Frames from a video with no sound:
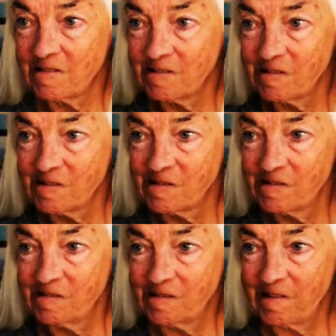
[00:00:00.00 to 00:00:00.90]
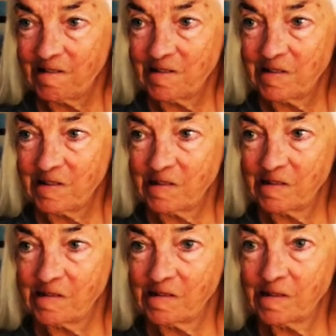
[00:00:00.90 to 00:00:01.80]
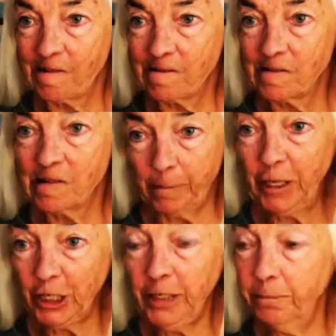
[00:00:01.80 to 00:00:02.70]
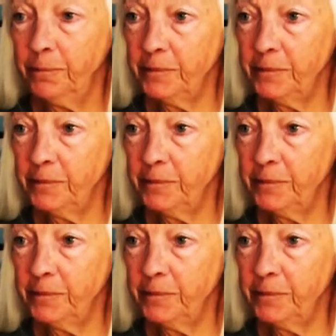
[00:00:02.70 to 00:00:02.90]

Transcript: and put a stick in it, it would actually be kind of good.